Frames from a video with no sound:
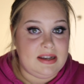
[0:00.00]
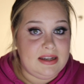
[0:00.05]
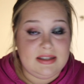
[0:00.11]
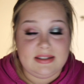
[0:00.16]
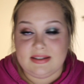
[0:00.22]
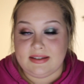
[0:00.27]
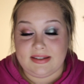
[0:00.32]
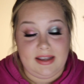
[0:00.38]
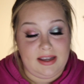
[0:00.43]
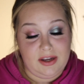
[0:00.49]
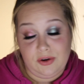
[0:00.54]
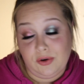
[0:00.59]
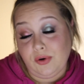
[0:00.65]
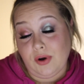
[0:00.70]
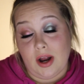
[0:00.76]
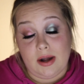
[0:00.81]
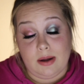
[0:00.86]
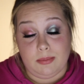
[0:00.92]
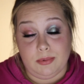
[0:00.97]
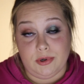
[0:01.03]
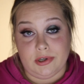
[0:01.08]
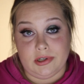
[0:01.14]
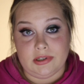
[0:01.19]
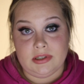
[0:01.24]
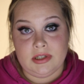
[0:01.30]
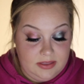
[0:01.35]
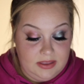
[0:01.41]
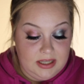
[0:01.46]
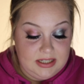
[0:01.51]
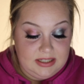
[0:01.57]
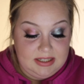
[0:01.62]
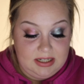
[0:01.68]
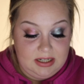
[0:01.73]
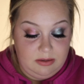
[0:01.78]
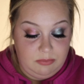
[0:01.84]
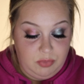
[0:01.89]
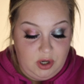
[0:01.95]
is incredible. They
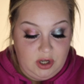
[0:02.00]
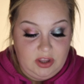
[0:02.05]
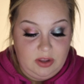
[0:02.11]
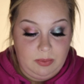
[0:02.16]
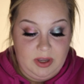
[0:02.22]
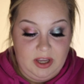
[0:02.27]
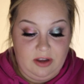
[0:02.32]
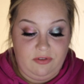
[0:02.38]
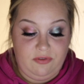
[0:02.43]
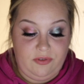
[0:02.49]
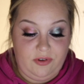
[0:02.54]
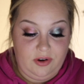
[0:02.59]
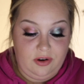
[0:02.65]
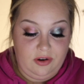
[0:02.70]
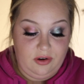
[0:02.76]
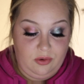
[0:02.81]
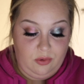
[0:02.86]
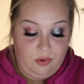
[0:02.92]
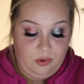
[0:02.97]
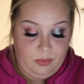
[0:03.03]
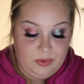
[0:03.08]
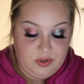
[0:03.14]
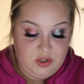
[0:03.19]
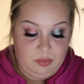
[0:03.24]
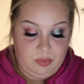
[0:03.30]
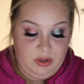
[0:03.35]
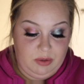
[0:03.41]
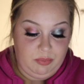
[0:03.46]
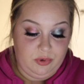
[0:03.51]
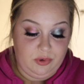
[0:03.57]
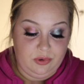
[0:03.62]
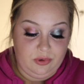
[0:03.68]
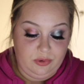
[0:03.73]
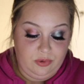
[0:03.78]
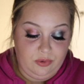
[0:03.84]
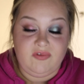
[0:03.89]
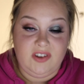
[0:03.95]
didn't break the bank for a whole bunch of people.